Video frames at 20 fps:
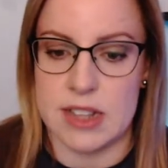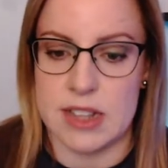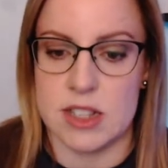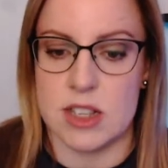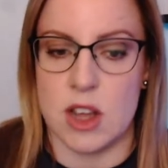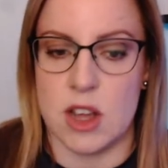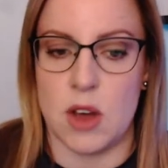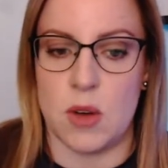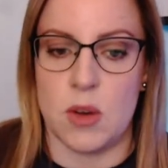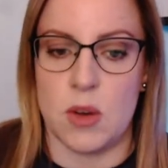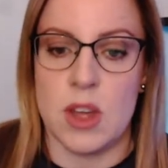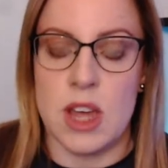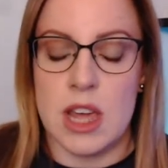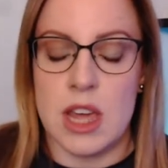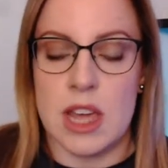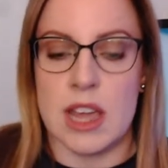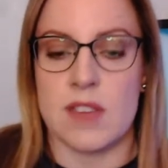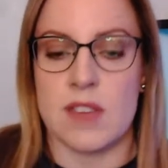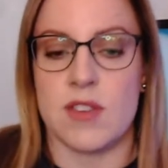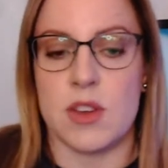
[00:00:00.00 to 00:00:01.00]
So
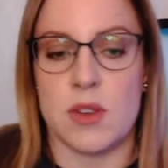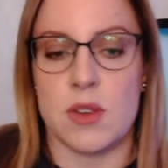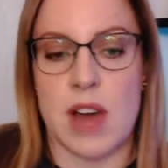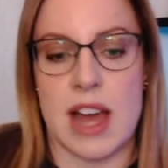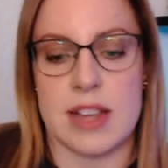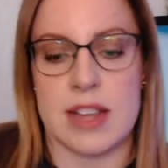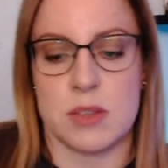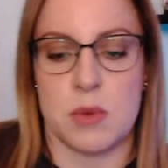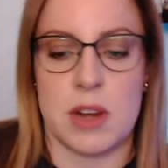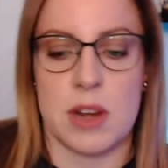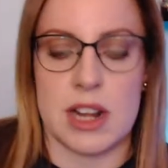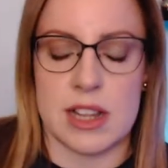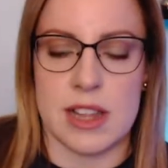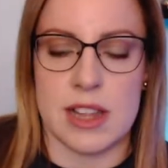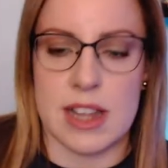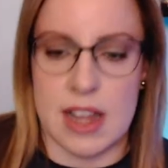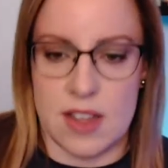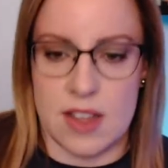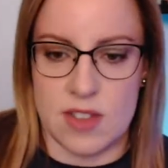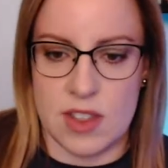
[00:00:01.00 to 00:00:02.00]
if you guys want to
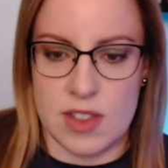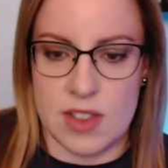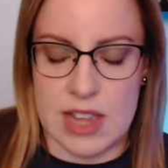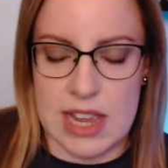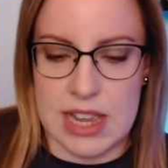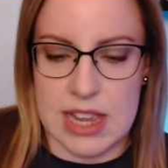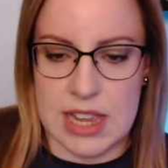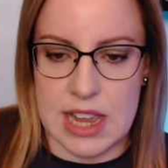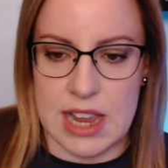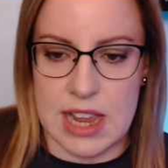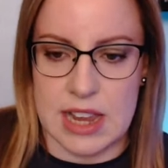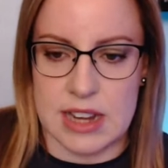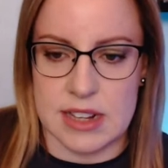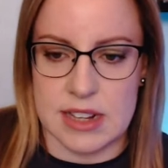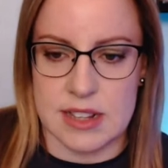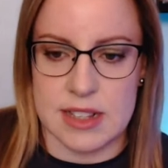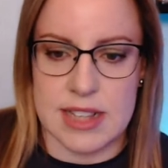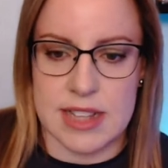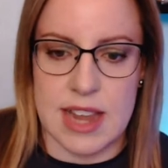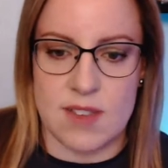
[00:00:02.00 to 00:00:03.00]
click on the link and
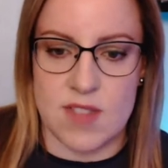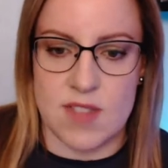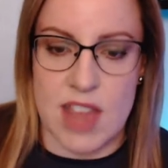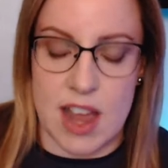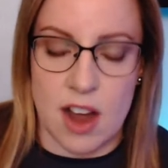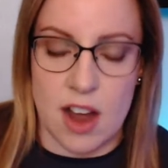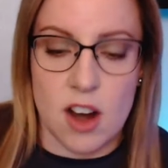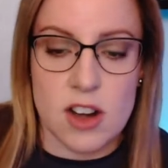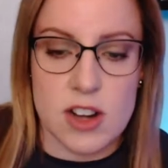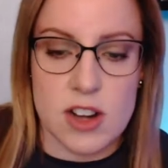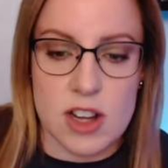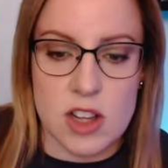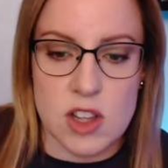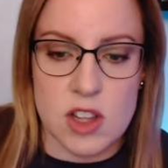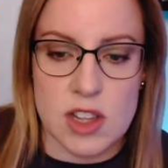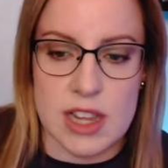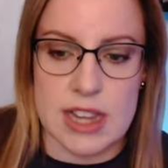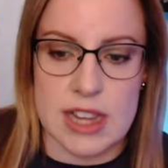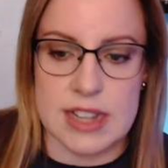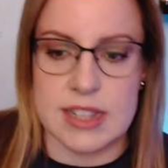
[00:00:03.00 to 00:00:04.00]
save that
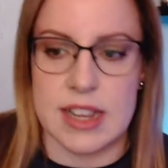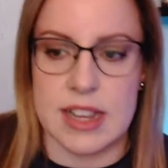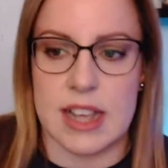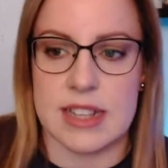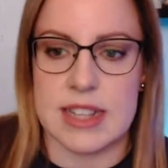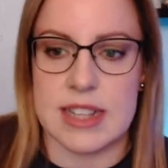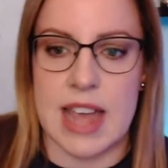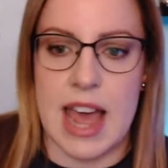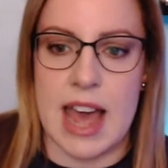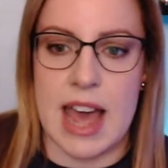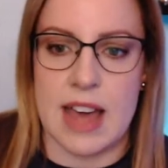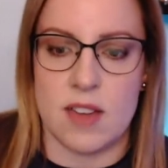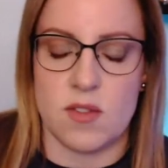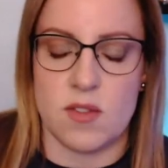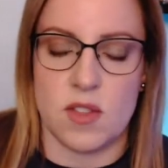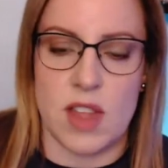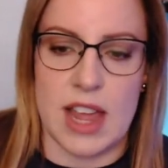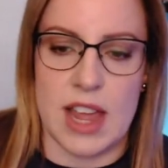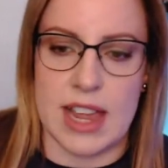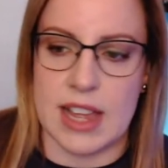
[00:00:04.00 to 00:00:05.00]
article, it does have
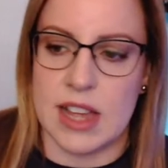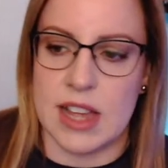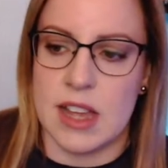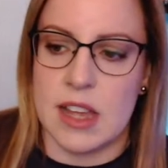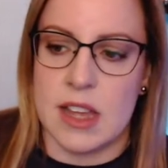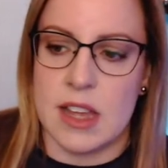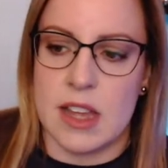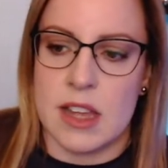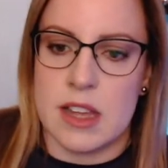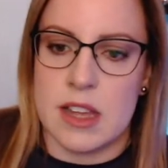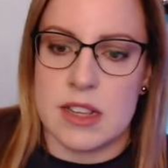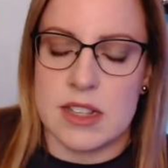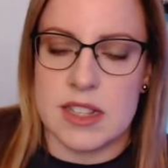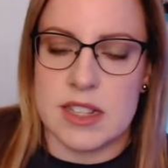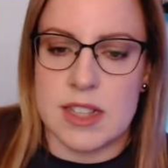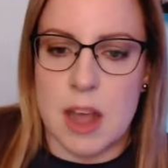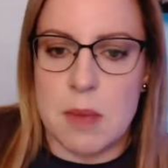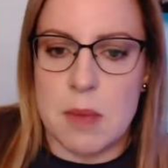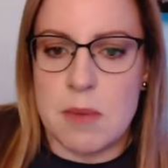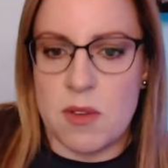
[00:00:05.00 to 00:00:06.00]
like
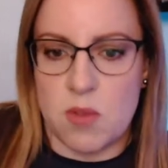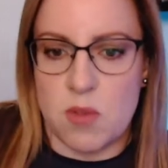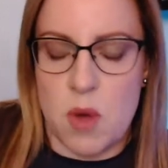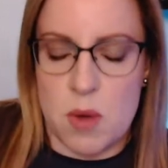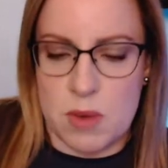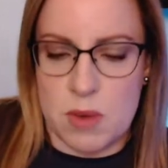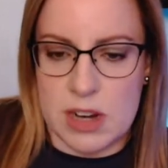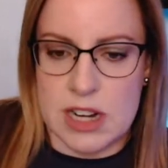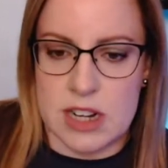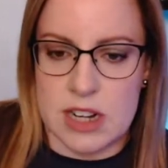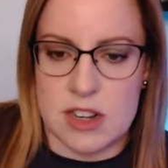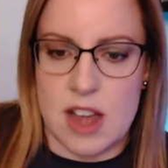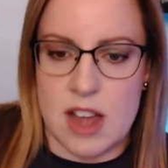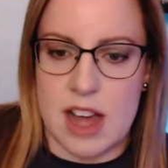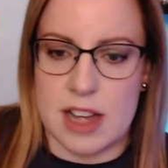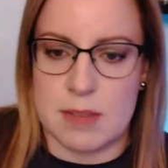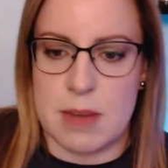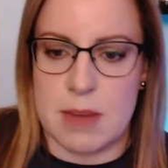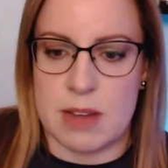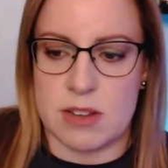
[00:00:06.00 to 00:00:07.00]
some of what we're going to
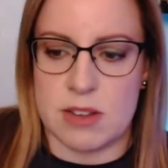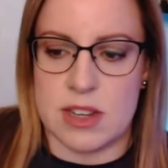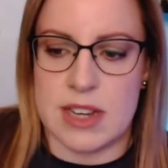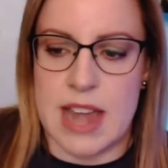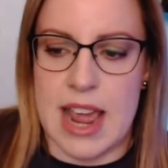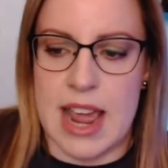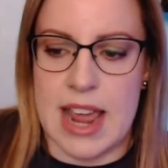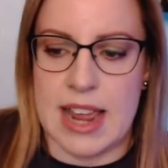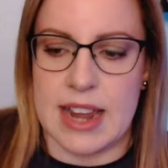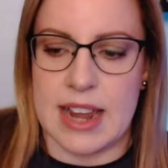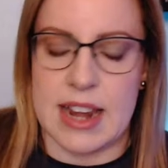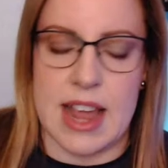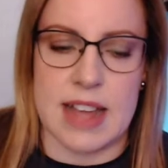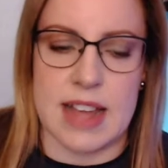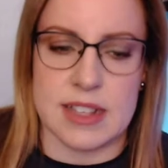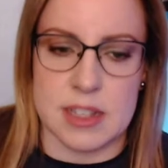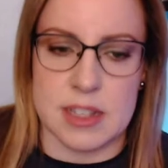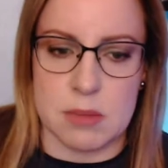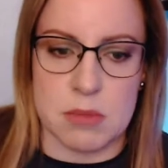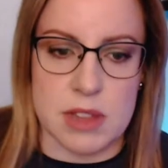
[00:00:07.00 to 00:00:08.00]
talk about today, and it
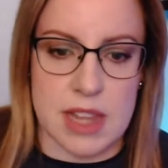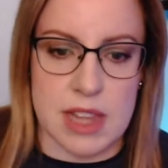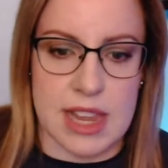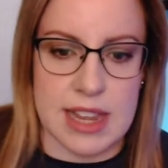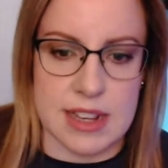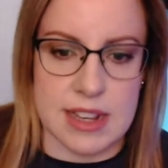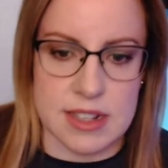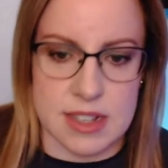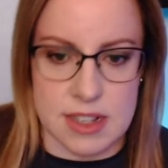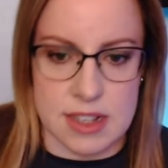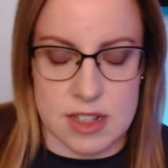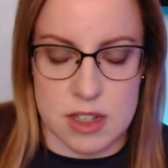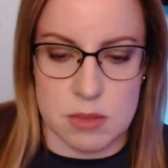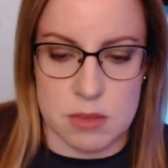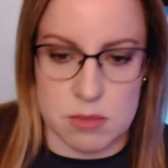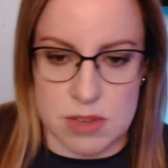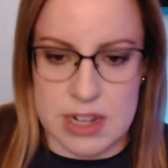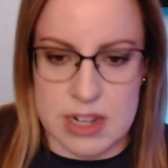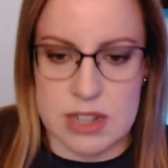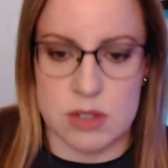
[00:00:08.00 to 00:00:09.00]
has some links and some
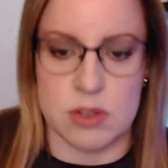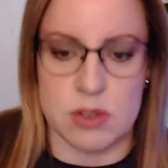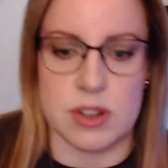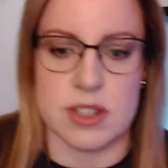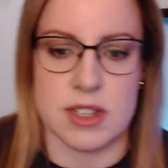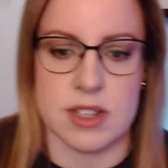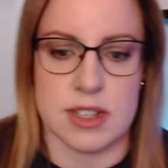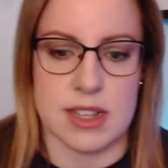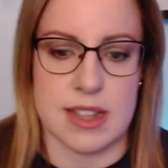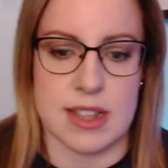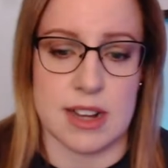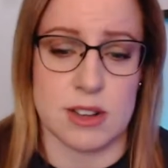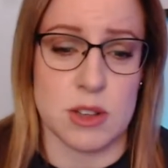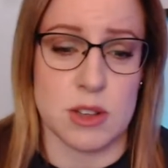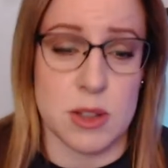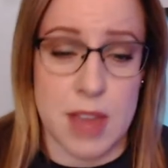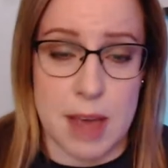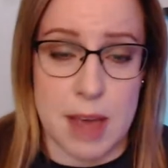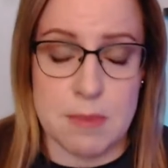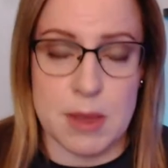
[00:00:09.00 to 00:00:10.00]
resources in there.
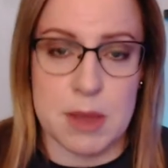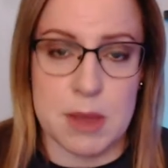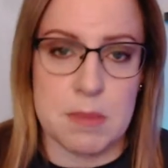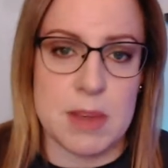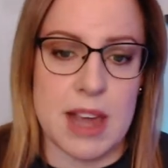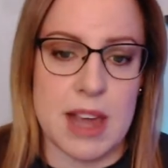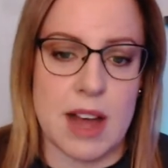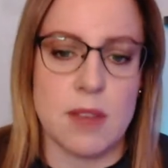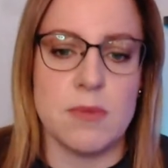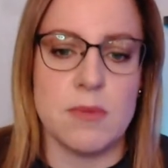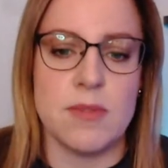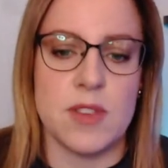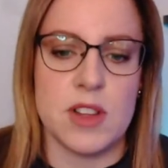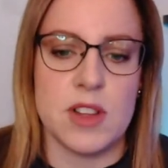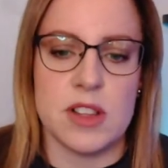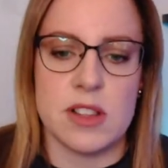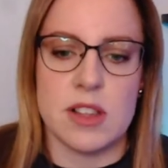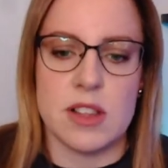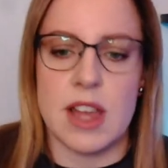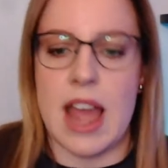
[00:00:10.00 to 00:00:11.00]
So that might be
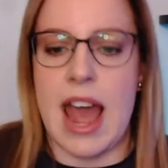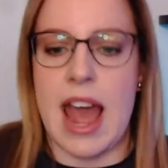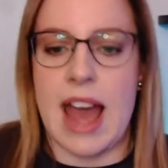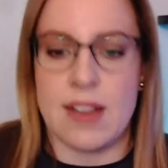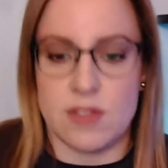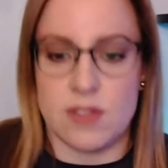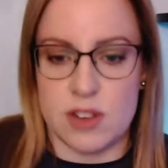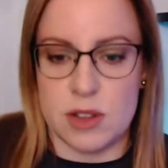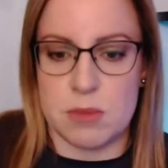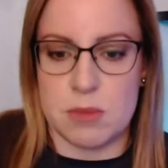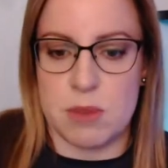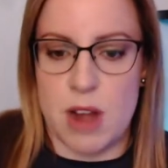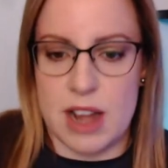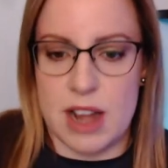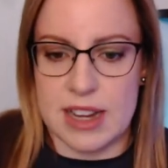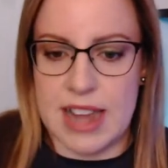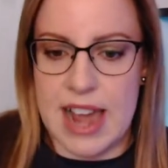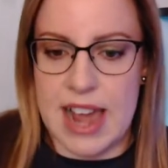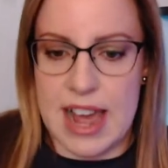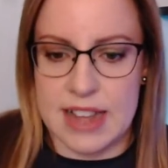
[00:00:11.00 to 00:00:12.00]
helpful after the
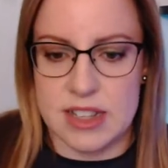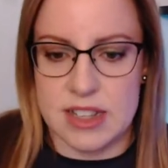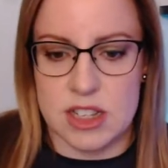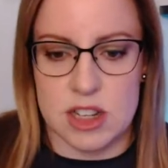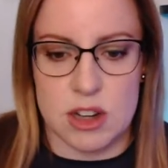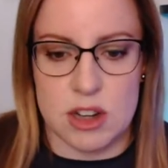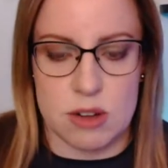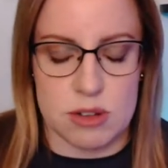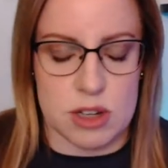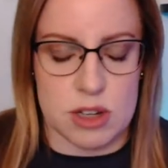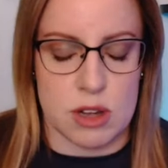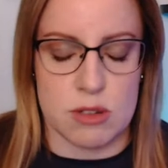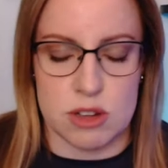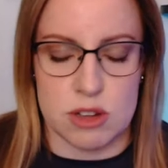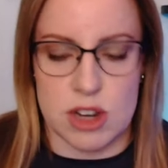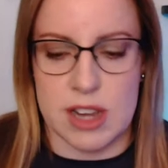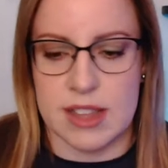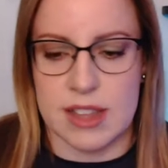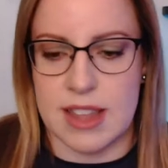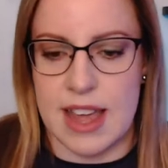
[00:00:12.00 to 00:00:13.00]
broadcast, to go
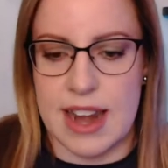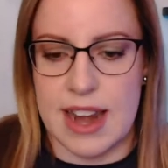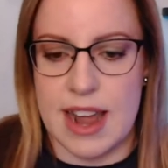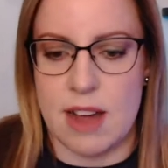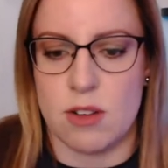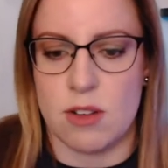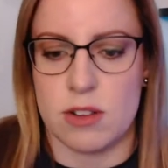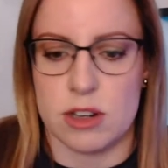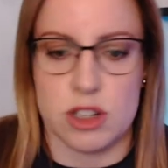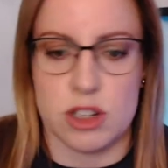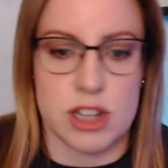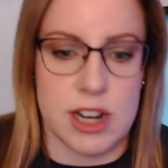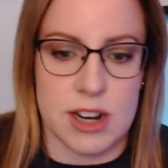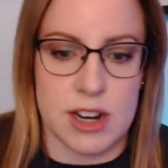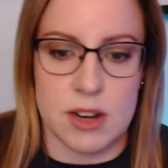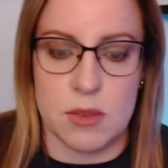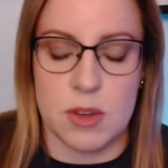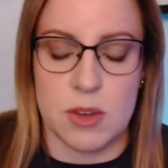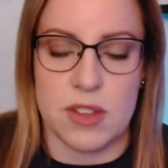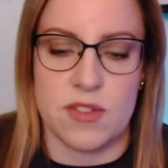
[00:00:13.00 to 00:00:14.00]
check that out or
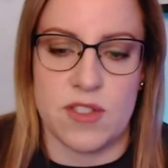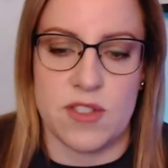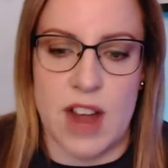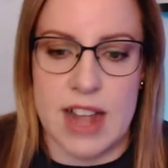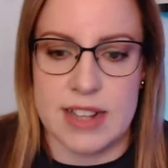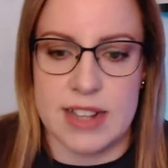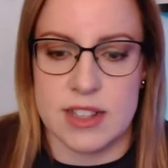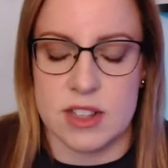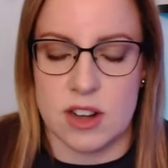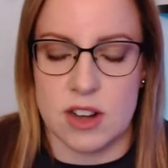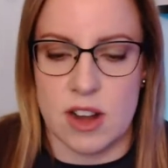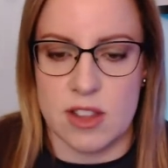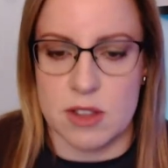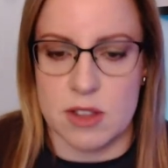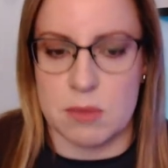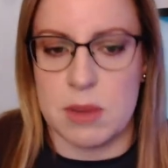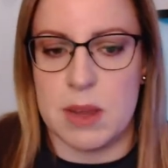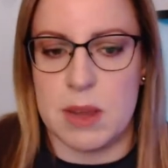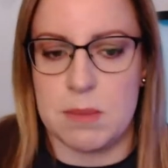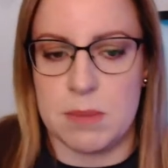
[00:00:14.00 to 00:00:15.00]
share it with friends or other
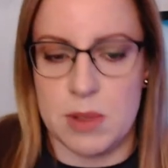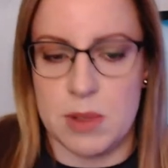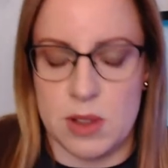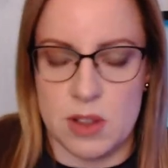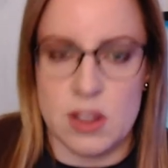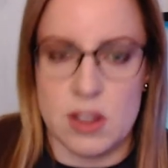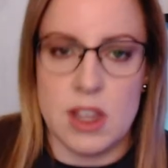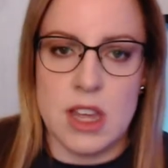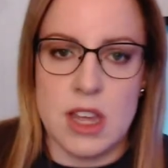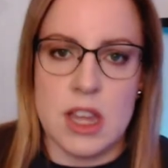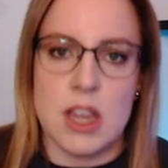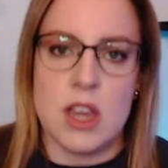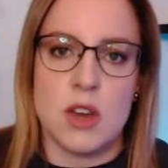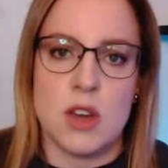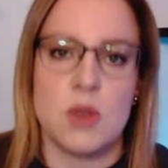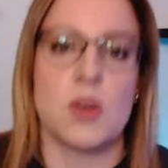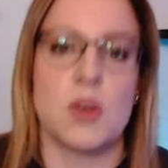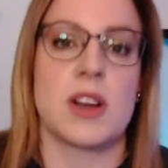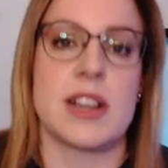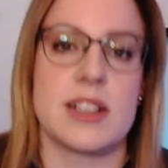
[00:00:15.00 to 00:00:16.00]
people
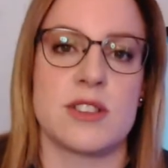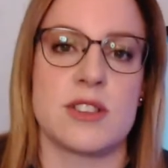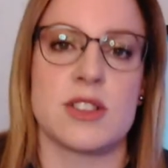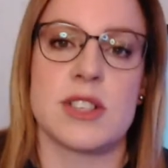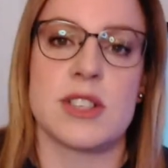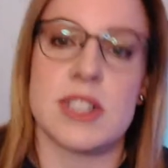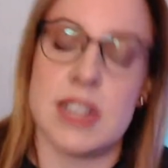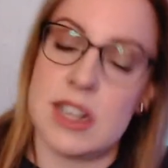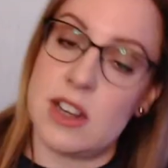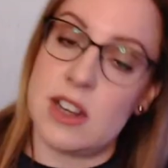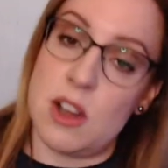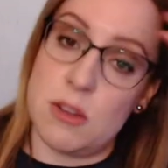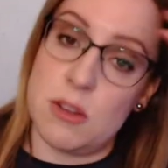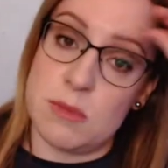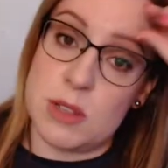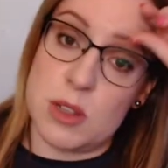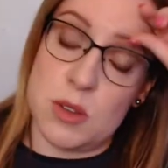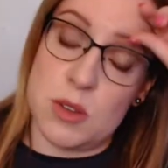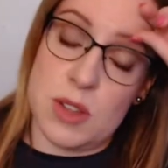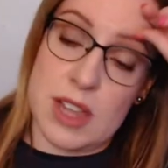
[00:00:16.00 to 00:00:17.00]
who are interested in
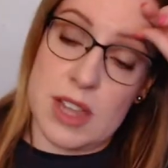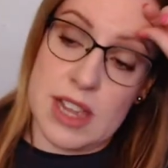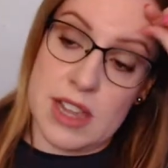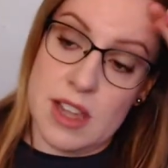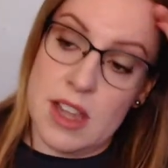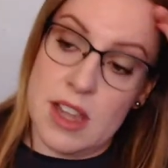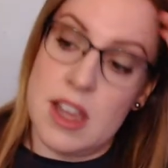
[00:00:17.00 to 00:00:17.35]
homeschooling.